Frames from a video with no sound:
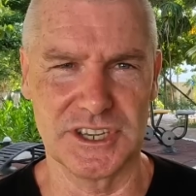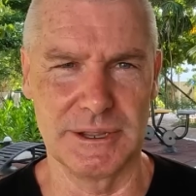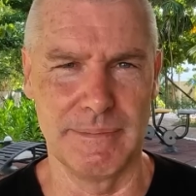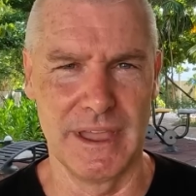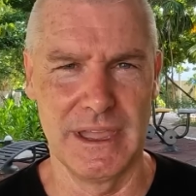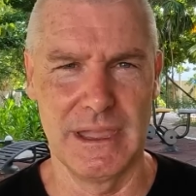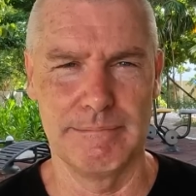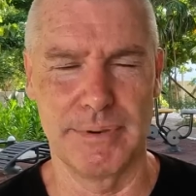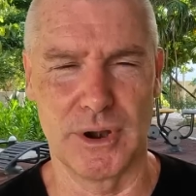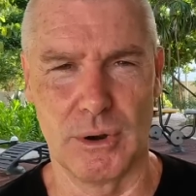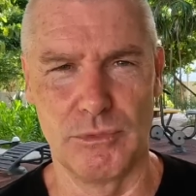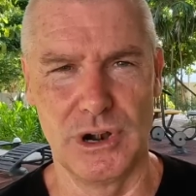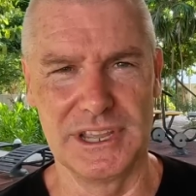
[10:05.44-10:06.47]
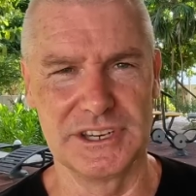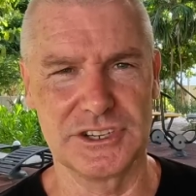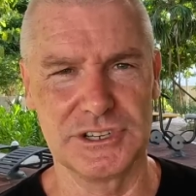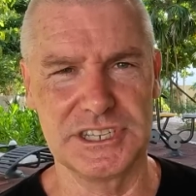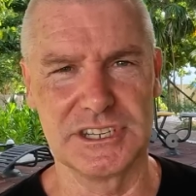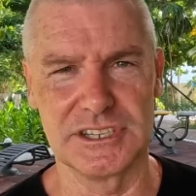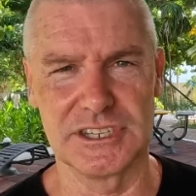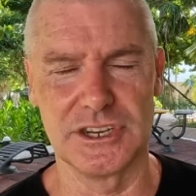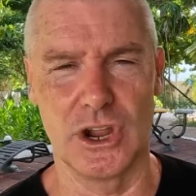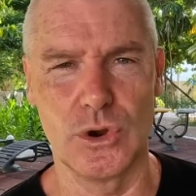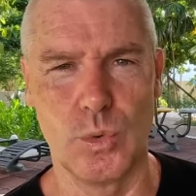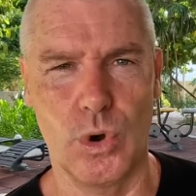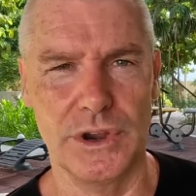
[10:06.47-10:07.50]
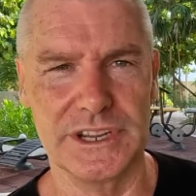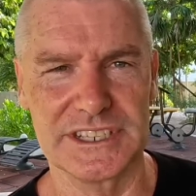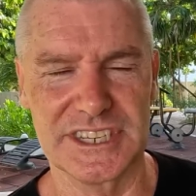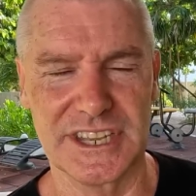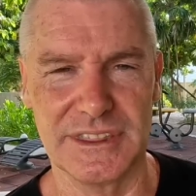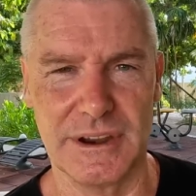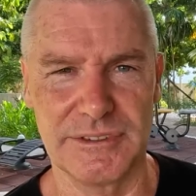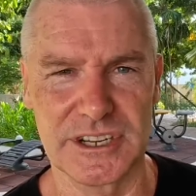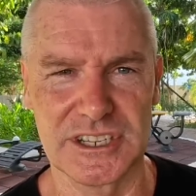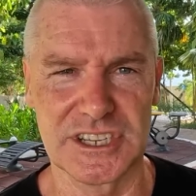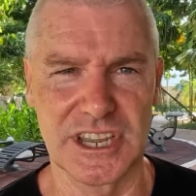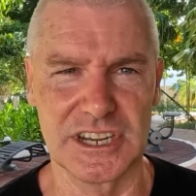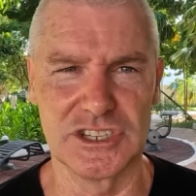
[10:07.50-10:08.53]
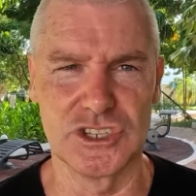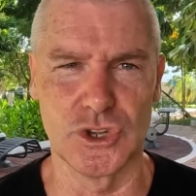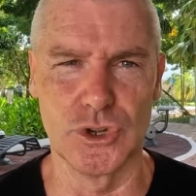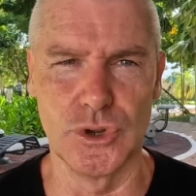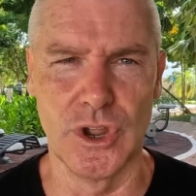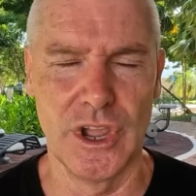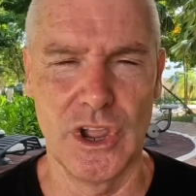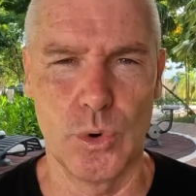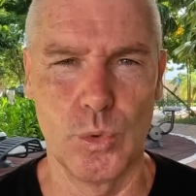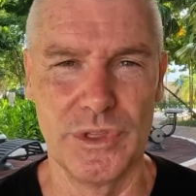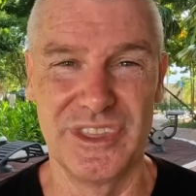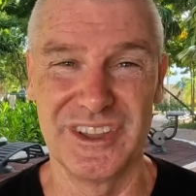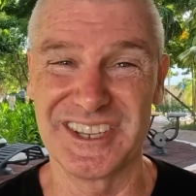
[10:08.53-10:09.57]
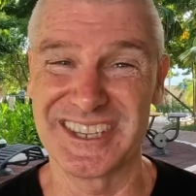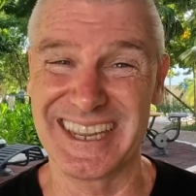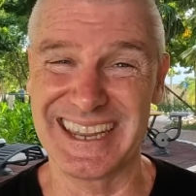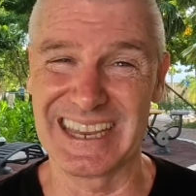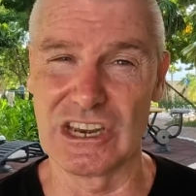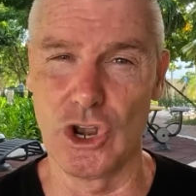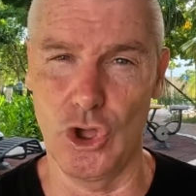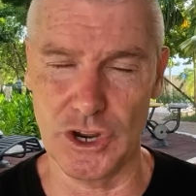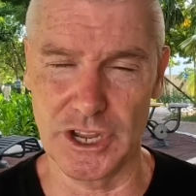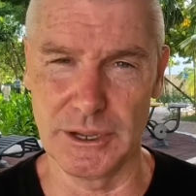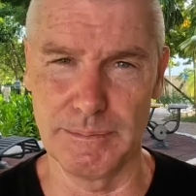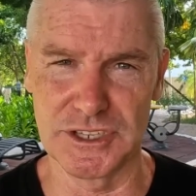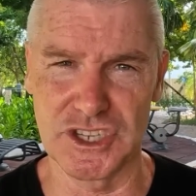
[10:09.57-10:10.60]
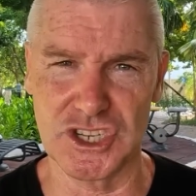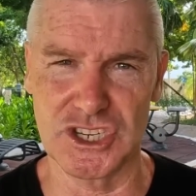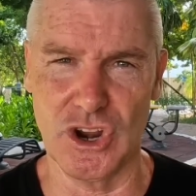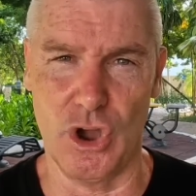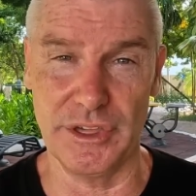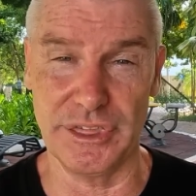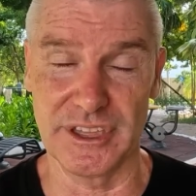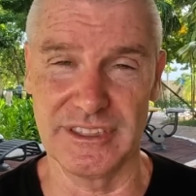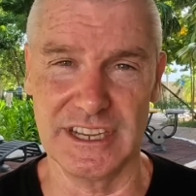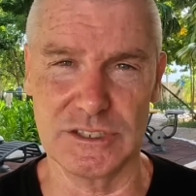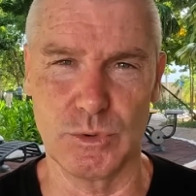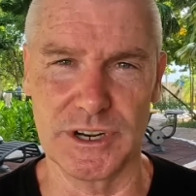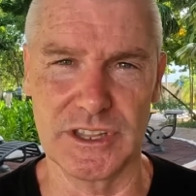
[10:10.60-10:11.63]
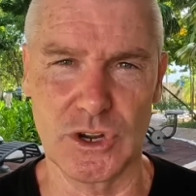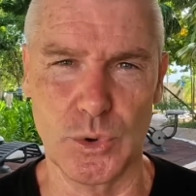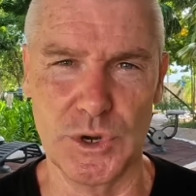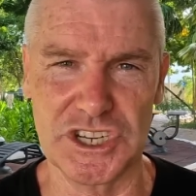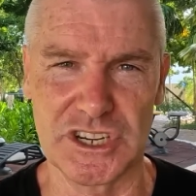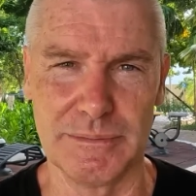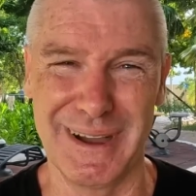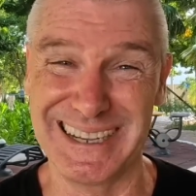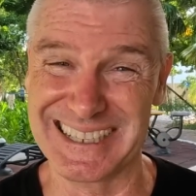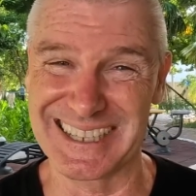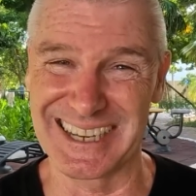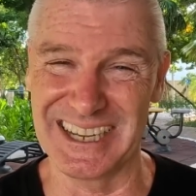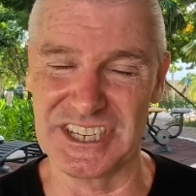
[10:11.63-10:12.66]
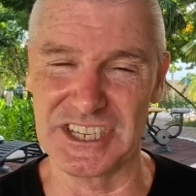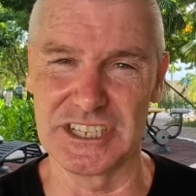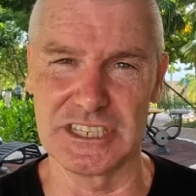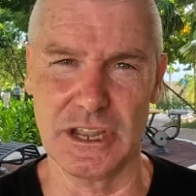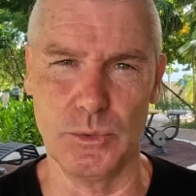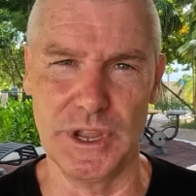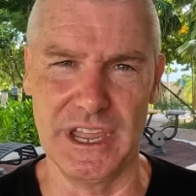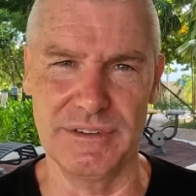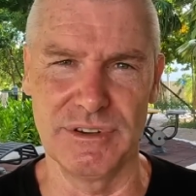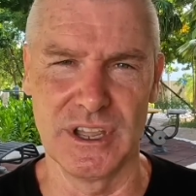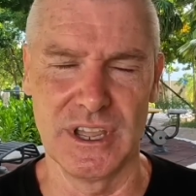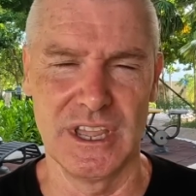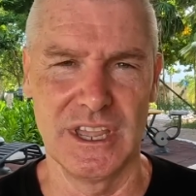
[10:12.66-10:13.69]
team. But I'm really interested to know what South Africa is going to do with the second locking position. I think that's one of the question mark selections that we have